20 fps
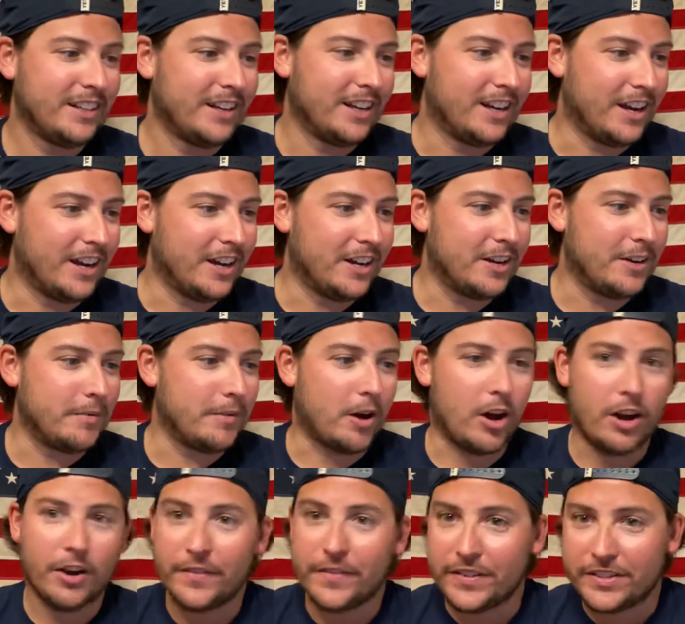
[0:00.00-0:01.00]

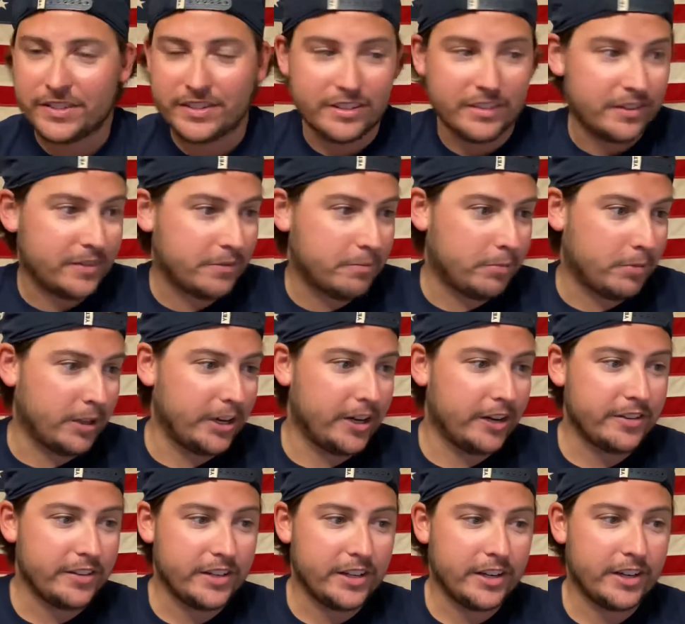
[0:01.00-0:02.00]
Offensive player of
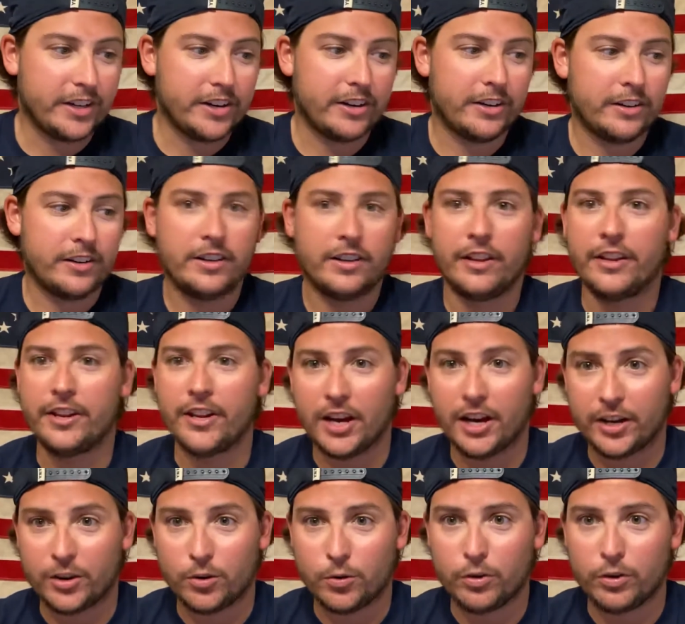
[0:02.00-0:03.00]
the year,
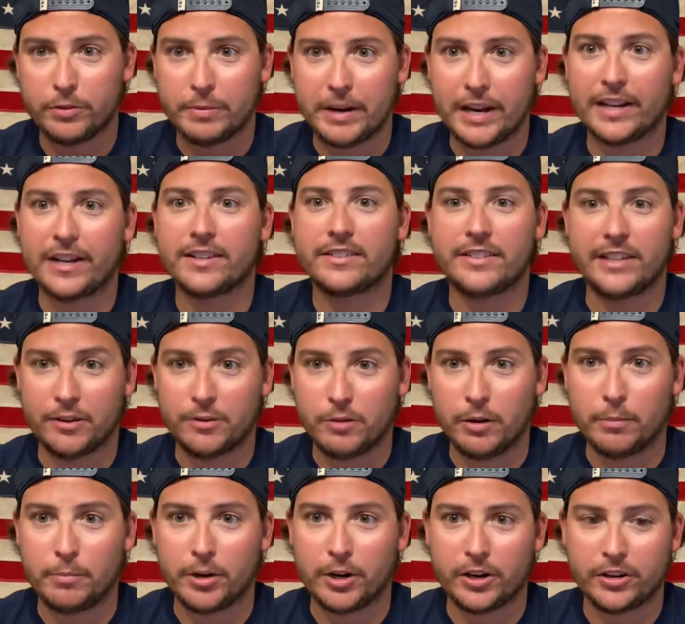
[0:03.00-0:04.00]
non-quarterback, Saquon
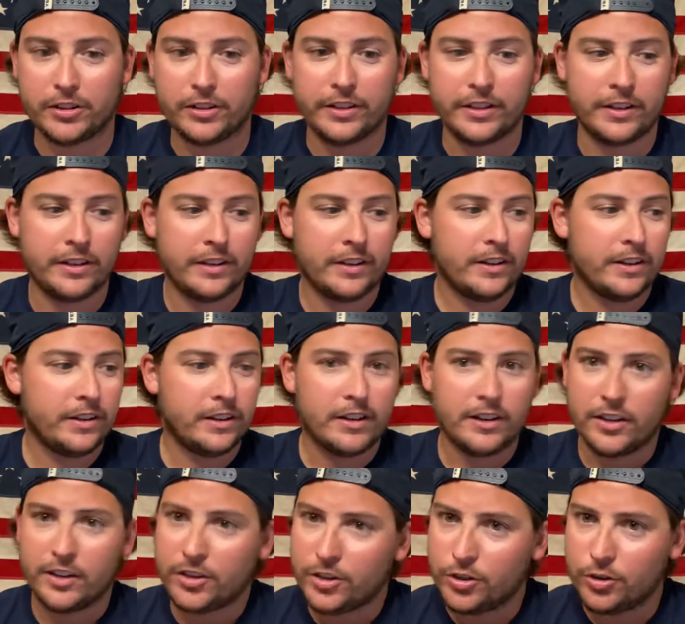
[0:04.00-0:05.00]
Barkley.
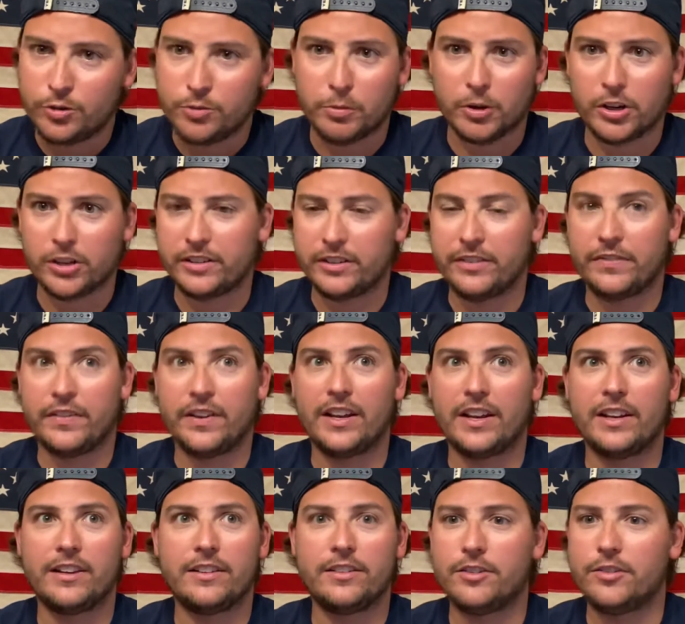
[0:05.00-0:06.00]
Huge Barkley
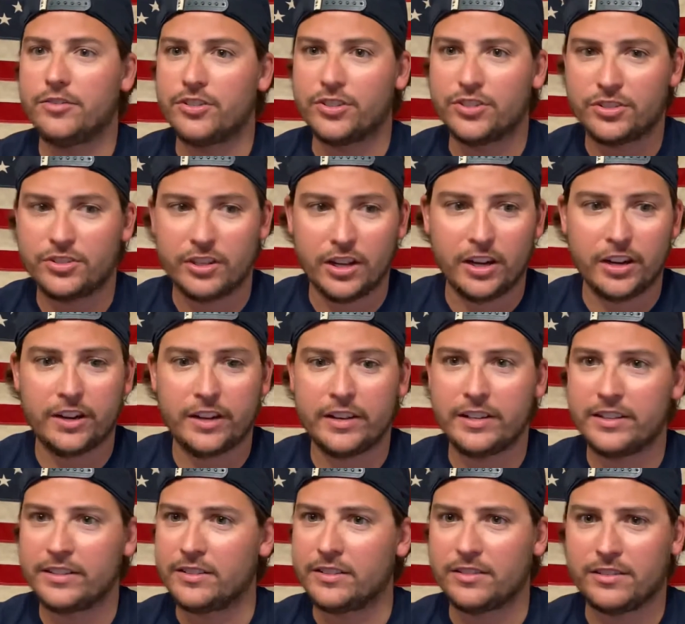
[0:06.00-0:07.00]
fan. Dude's a stud.
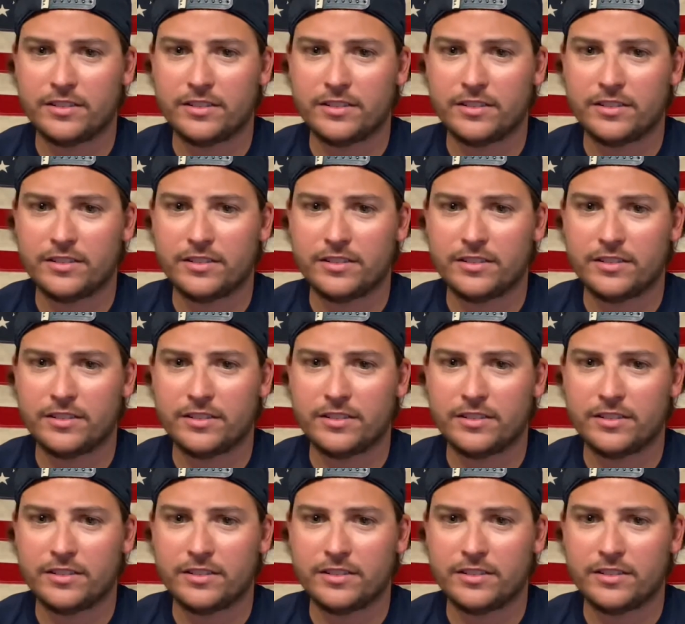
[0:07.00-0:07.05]
He's a